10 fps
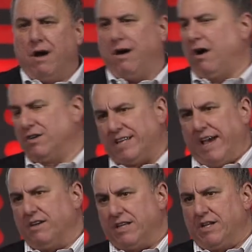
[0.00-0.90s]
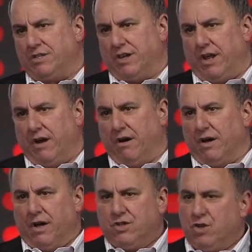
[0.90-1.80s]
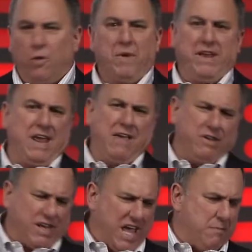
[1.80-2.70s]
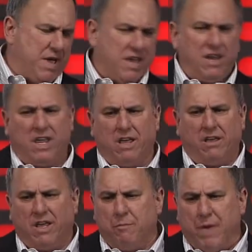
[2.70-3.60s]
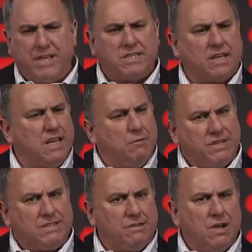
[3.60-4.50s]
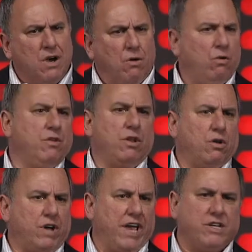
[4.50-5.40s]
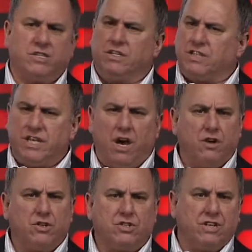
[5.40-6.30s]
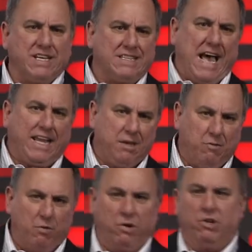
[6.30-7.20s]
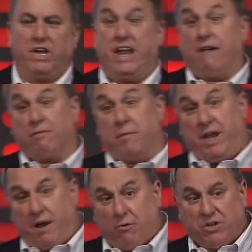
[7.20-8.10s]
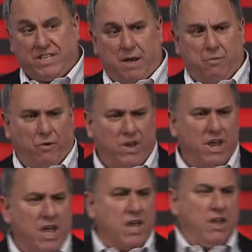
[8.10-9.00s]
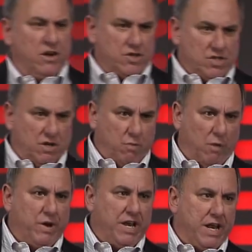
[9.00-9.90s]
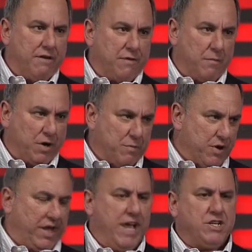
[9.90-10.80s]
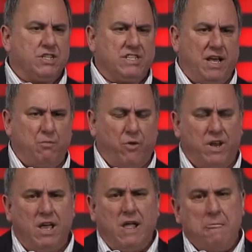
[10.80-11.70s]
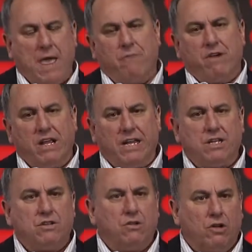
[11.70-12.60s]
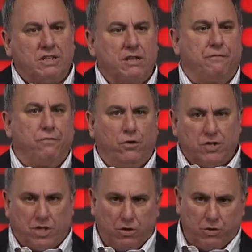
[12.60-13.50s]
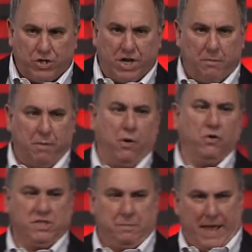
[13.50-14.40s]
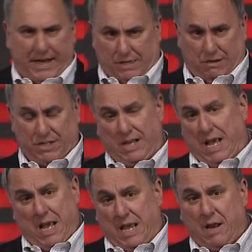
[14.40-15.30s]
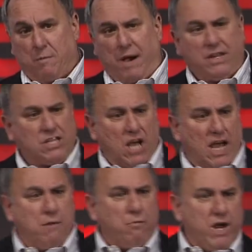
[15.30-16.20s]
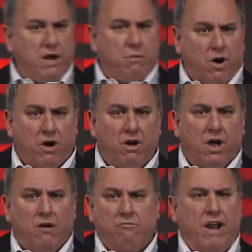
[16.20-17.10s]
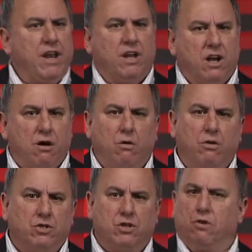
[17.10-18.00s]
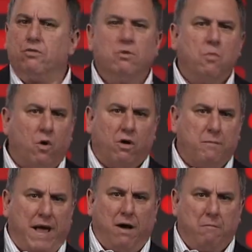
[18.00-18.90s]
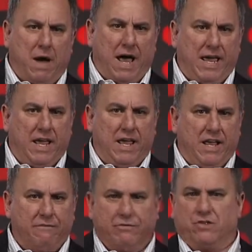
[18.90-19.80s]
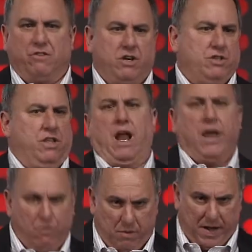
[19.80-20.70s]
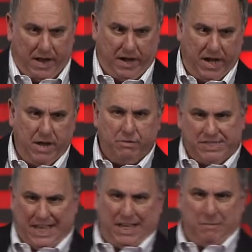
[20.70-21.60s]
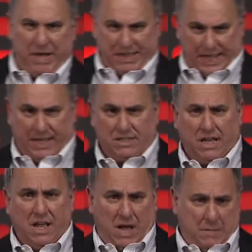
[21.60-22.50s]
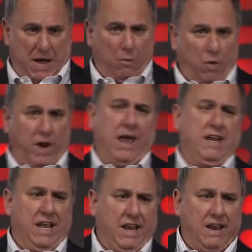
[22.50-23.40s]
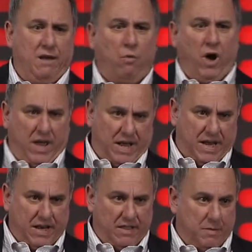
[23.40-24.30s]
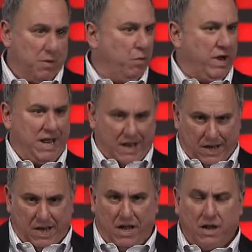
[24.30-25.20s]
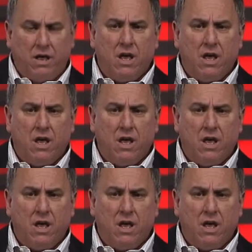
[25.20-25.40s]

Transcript: Our sales engineer, Joe Ben David, came in. He basically went to all the locations. He understood exactly what we're looking at from a network standpoint. He understood what we needed from a communication standpoint and really looked at the full solution and proposed it back to us. You know, by the time we were ready to go, Joe knew more about my infrastructure than I knew about it. He was telling me things about what I needed and why I needed them and what I didn't need.